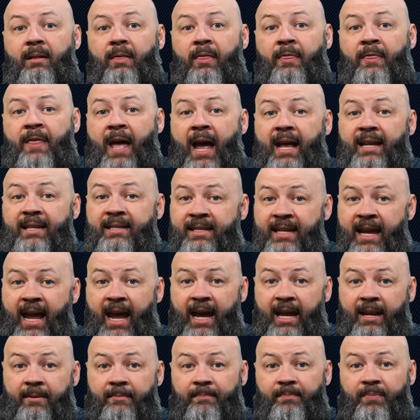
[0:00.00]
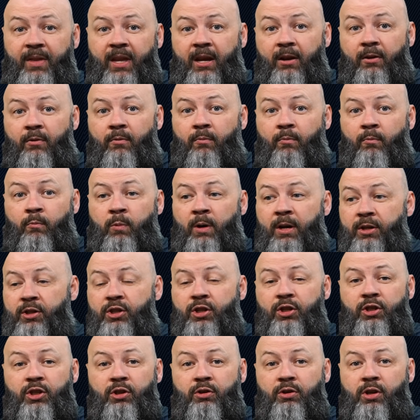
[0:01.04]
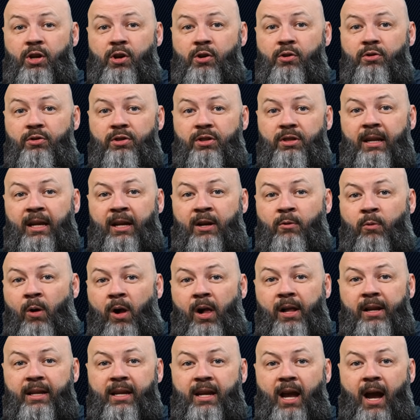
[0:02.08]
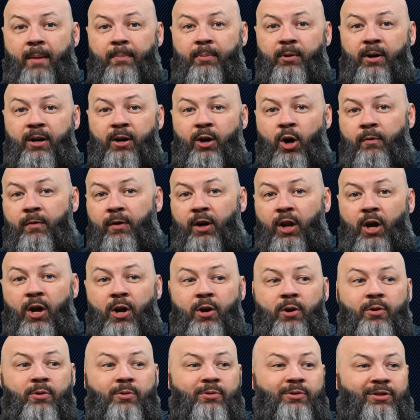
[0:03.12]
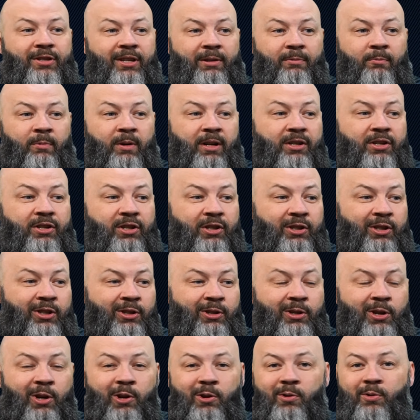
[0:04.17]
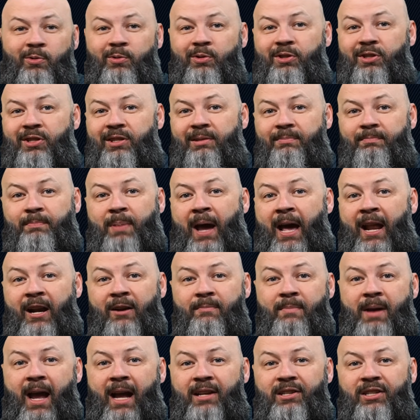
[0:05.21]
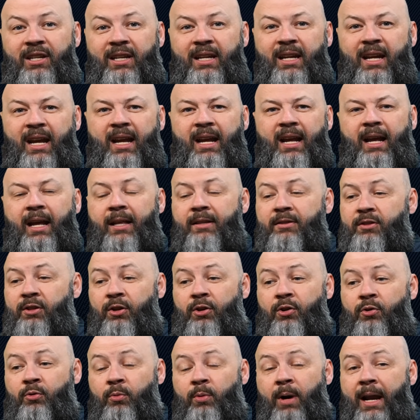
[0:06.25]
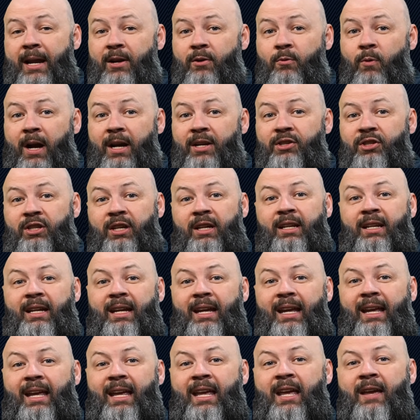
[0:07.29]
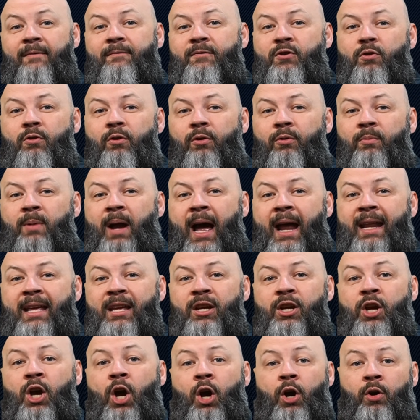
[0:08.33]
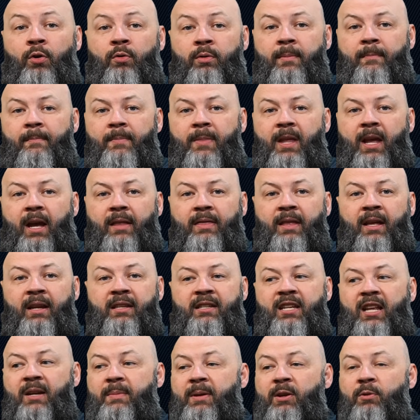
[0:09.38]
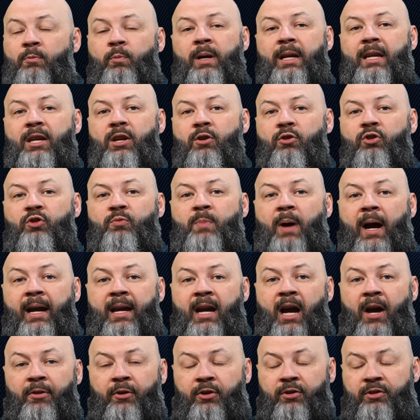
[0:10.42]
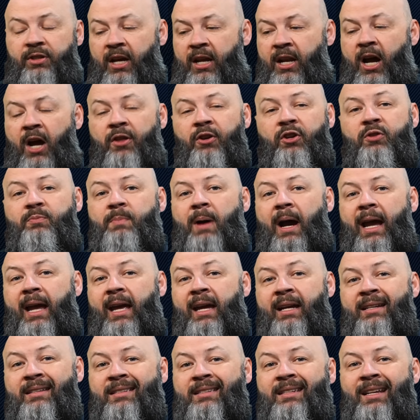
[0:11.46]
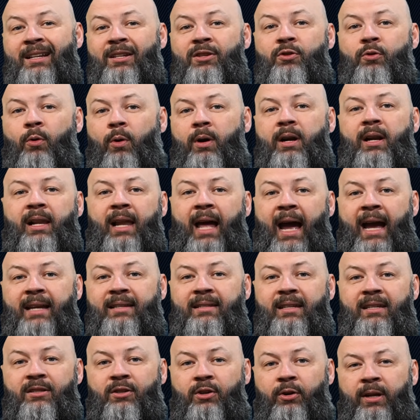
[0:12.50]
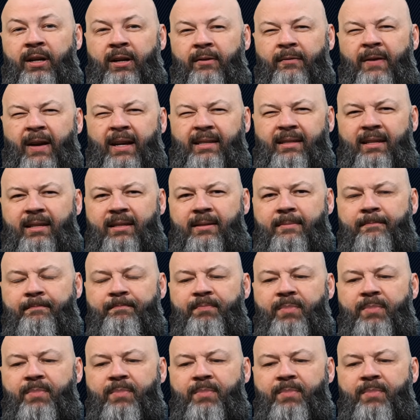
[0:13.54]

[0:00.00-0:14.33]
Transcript: That said, when should you use equality operator overloads and when should you use pattern matching? It's a great question. If you are writing code that is going to be reused by others, and others might extend your classes or interfaces,